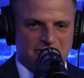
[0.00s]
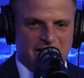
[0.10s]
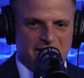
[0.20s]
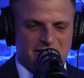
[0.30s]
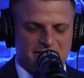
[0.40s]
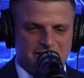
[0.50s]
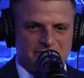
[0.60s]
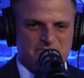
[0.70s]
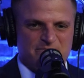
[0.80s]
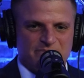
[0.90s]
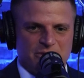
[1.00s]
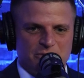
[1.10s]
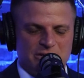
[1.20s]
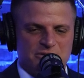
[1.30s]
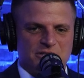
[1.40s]
Yeah,
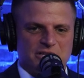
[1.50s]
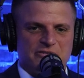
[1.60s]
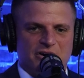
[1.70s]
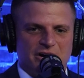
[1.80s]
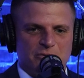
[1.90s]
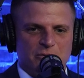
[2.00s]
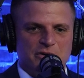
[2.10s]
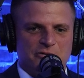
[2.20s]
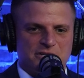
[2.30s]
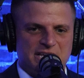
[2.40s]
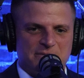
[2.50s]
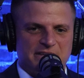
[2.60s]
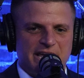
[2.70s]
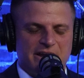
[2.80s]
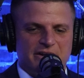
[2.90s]
we used to live on when we first came to
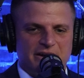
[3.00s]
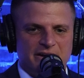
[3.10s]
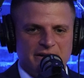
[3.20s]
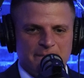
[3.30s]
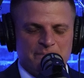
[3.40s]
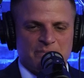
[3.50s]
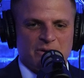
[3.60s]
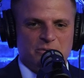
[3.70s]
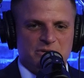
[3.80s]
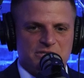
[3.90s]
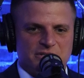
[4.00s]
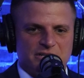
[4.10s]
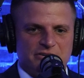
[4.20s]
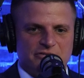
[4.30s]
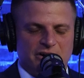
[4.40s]
Canada. We used to
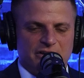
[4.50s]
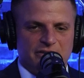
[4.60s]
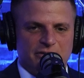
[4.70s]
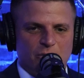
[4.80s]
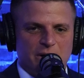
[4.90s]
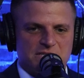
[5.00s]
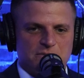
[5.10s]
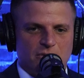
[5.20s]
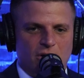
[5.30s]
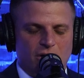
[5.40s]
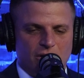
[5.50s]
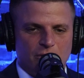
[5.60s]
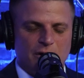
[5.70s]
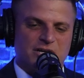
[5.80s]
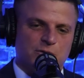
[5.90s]
live on the West Mall.
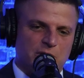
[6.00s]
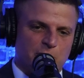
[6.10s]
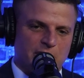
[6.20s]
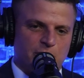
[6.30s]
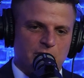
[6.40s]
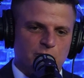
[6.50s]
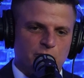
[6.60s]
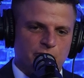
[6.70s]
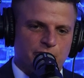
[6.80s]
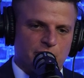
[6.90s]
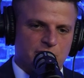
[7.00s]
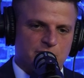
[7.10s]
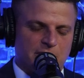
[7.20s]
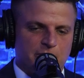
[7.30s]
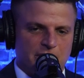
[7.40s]
Well, actually, we went, we moved
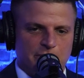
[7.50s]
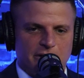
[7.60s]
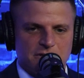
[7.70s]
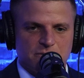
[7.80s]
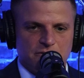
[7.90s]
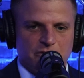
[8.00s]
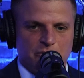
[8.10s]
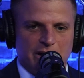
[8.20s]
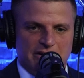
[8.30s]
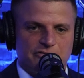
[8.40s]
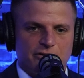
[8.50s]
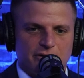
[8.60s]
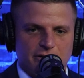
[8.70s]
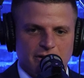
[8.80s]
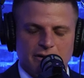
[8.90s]
first. My my parents moved to
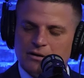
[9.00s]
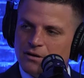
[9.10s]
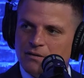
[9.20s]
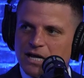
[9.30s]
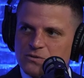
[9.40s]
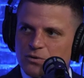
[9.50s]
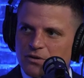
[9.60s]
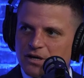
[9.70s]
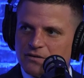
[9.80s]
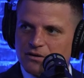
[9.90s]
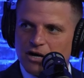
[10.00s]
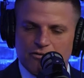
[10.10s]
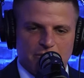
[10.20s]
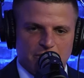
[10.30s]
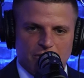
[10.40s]
Brantford. That's where like the
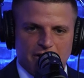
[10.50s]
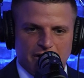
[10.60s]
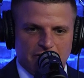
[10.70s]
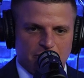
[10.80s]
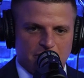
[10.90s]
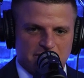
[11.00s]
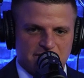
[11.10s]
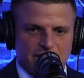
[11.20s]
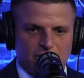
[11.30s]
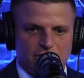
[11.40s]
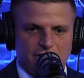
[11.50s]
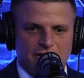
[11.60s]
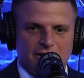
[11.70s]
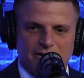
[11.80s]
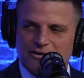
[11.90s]
government wanted everyone to settle
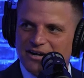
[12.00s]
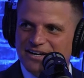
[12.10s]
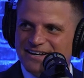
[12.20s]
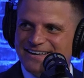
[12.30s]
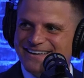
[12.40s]
right?